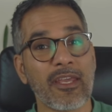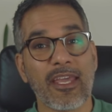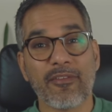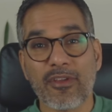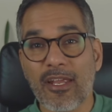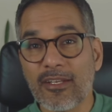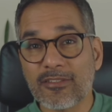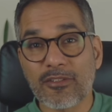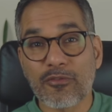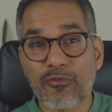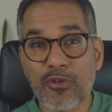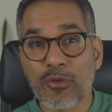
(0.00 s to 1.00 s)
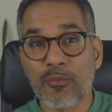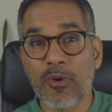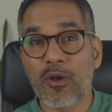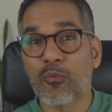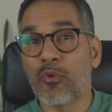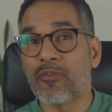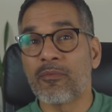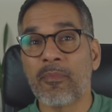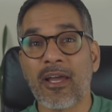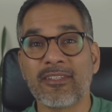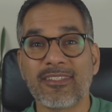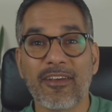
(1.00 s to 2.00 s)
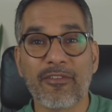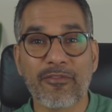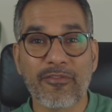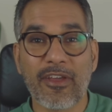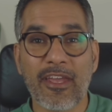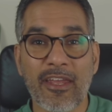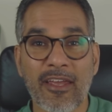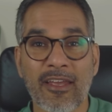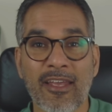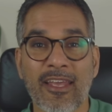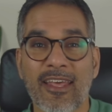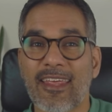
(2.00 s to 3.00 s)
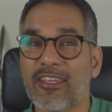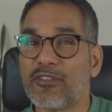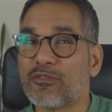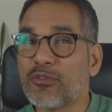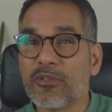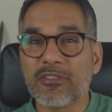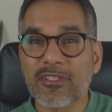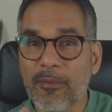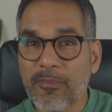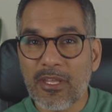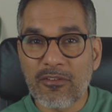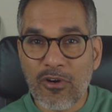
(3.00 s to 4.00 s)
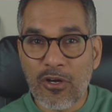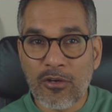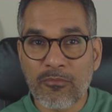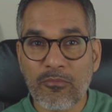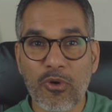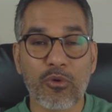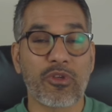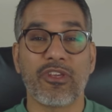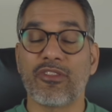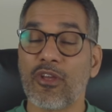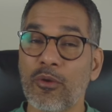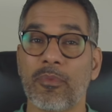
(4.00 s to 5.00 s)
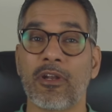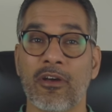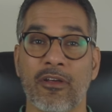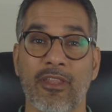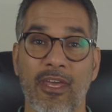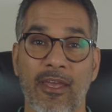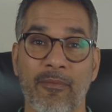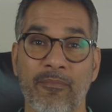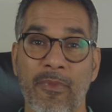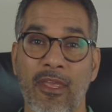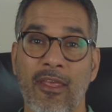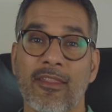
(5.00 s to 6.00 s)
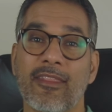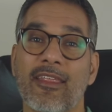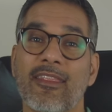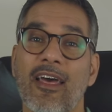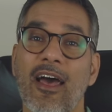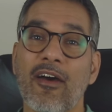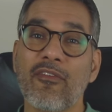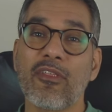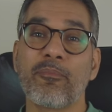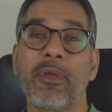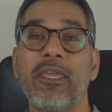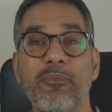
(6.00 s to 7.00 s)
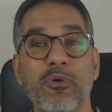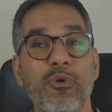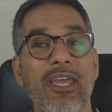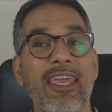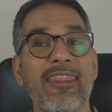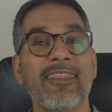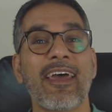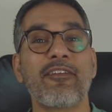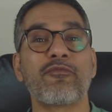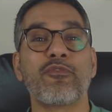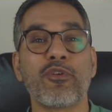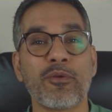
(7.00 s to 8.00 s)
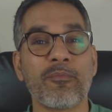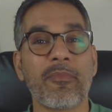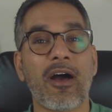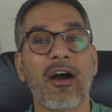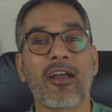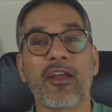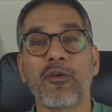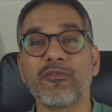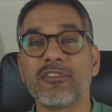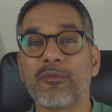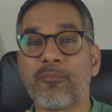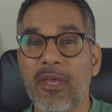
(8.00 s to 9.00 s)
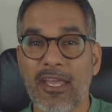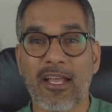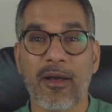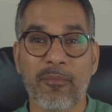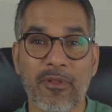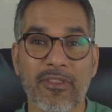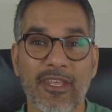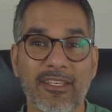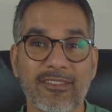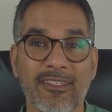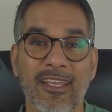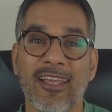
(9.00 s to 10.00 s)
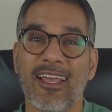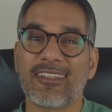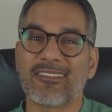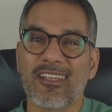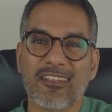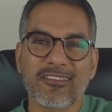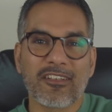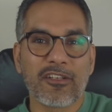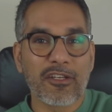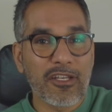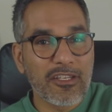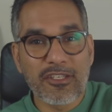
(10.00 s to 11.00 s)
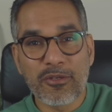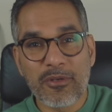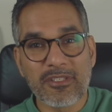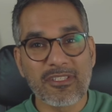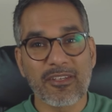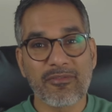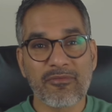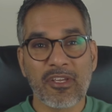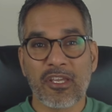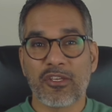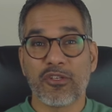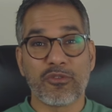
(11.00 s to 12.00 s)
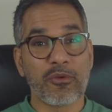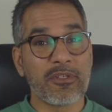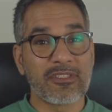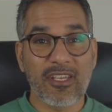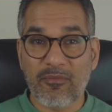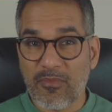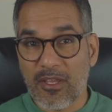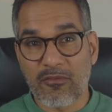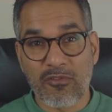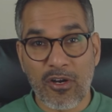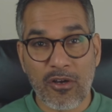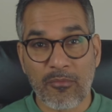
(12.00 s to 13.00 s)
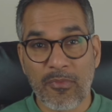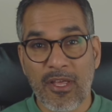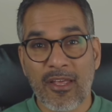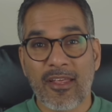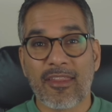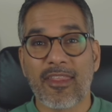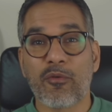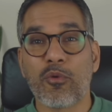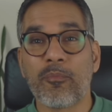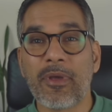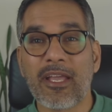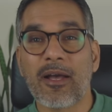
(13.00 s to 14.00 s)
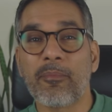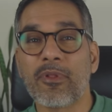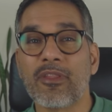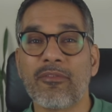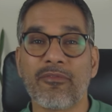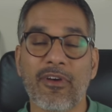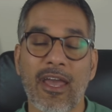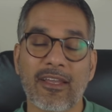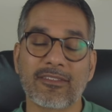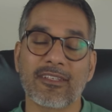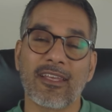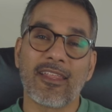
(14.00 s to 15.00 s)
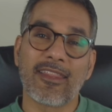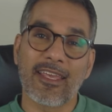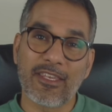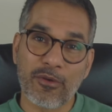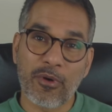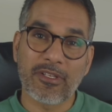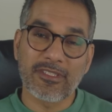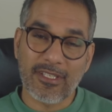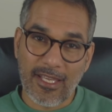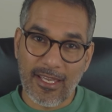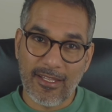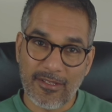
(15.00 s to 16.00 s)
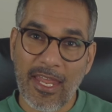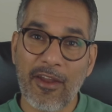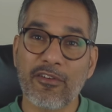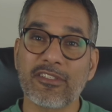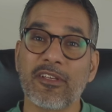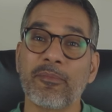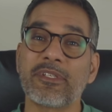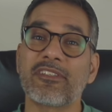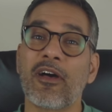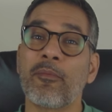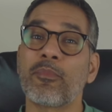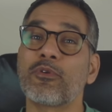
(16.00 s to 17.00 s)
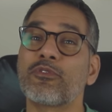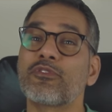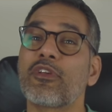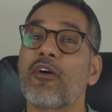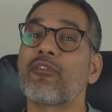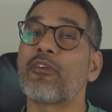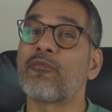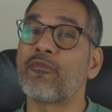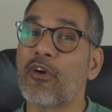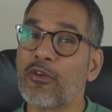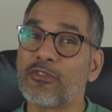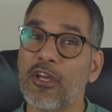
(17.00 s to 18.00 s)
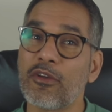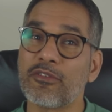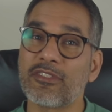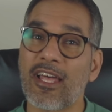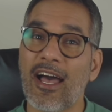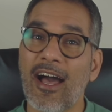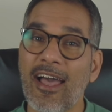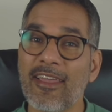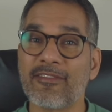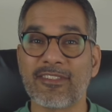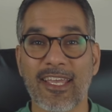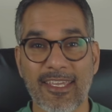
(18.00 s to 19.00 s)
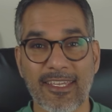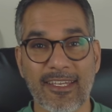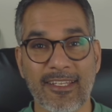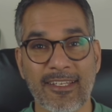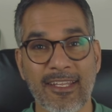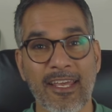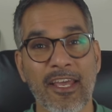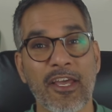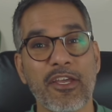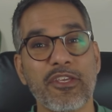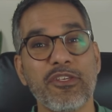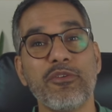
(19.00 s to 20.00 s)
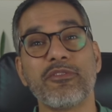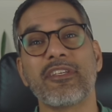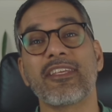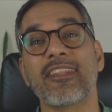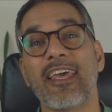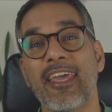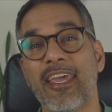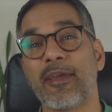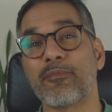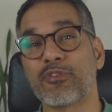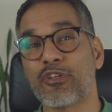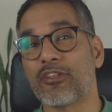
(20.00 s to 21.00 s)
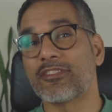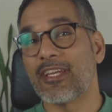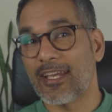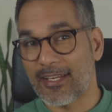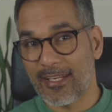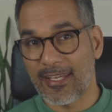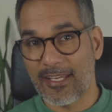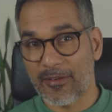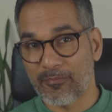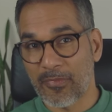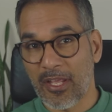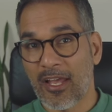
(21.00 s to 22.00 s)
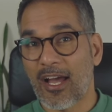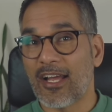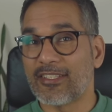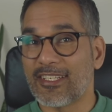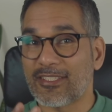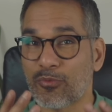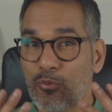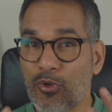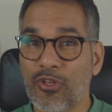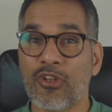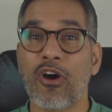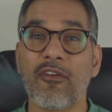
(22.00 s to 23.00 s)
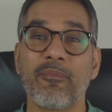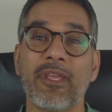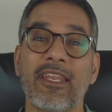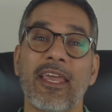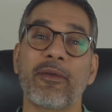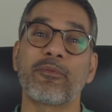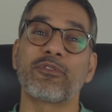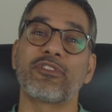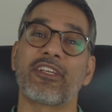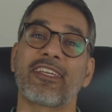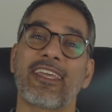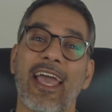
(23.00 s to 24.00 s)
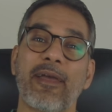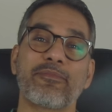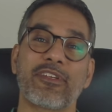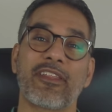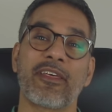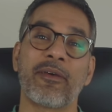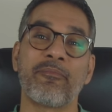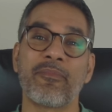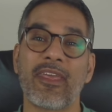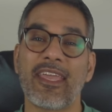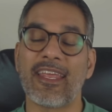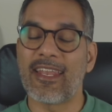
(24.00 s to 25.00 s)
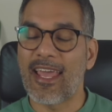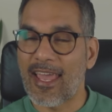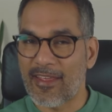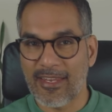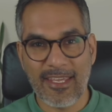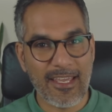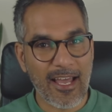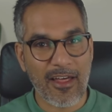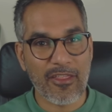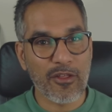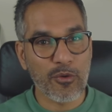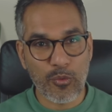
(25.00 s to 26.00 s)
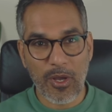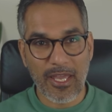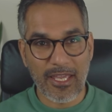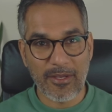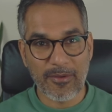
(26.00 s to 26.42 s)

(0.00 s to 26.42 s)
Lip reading: If you enter the room with a mindset of fear that you're doing something wrong or you don't belong there, then other people in that room are going to pick up on this and start to look at you as if you're doing something wrong. They will pick up on the fact that you are scared. Here are some examples of the photos that I have taken using the hip shot technique. I just would not have been able to capture them in any other way.